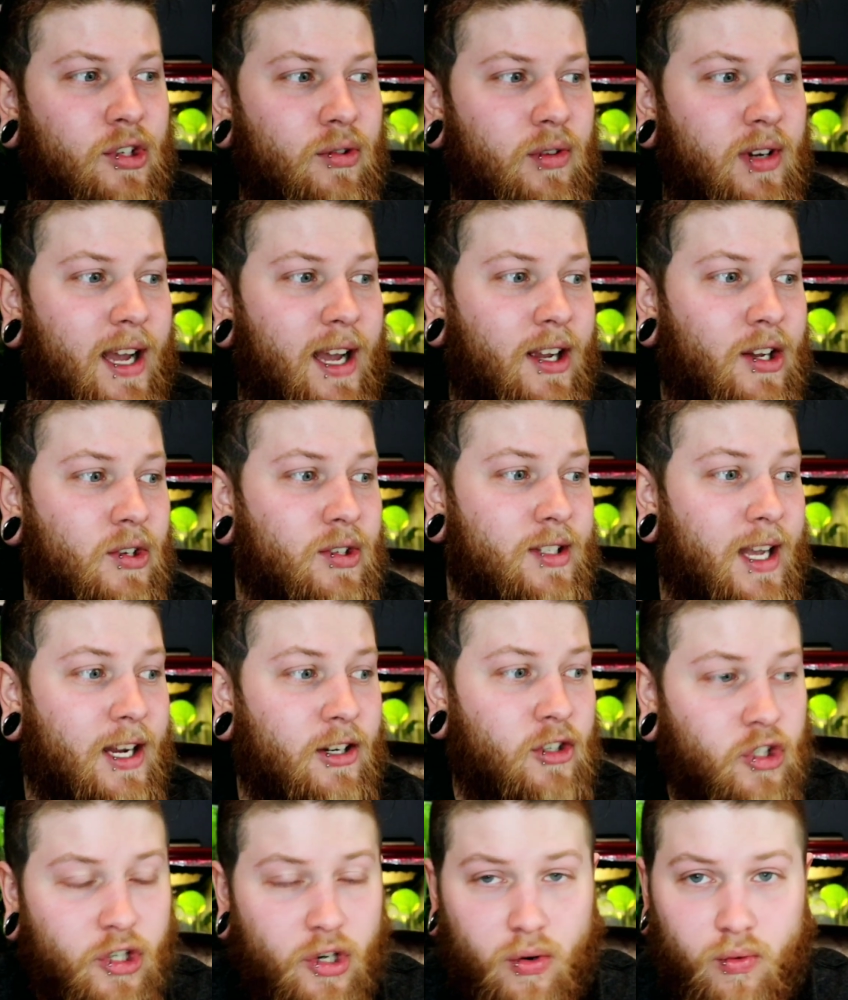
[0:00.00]
to geckos
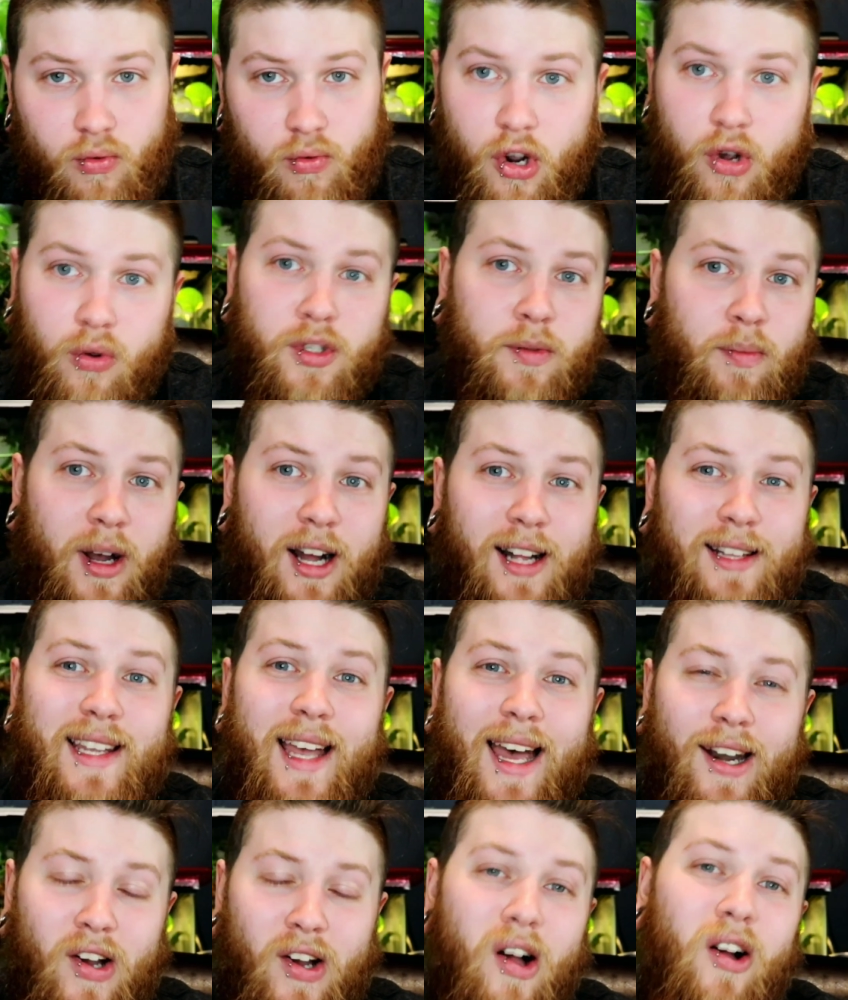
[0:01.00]
that show no spots
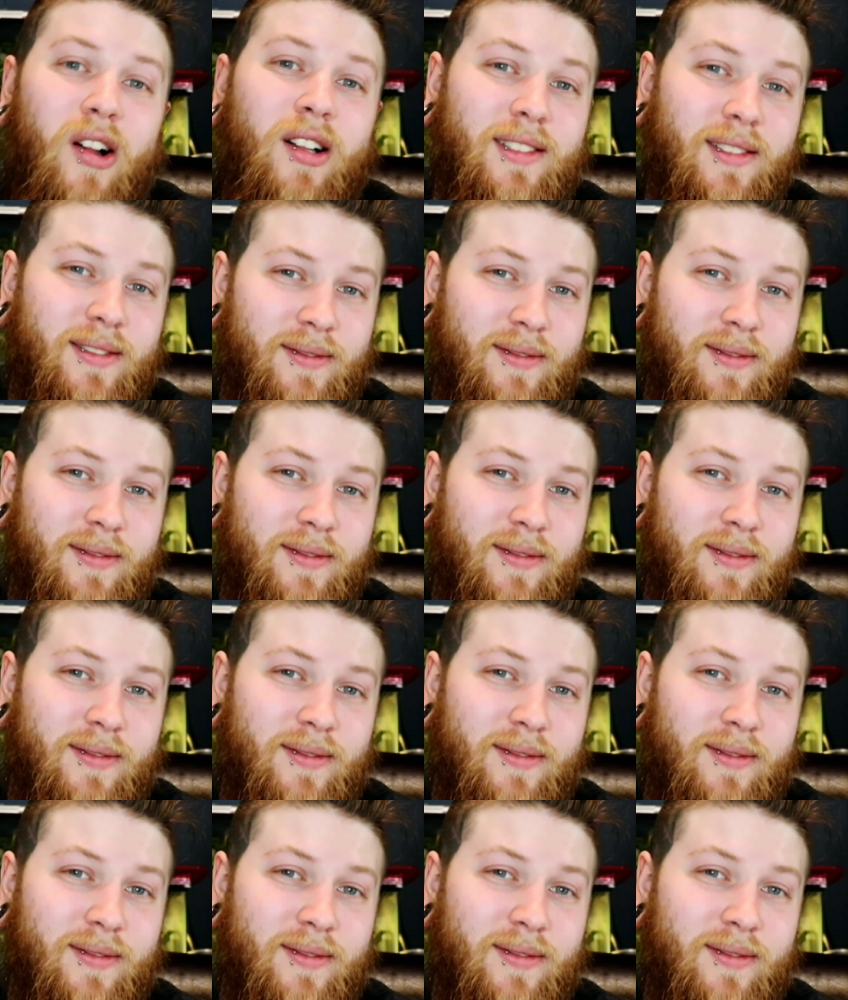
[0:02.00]
at all.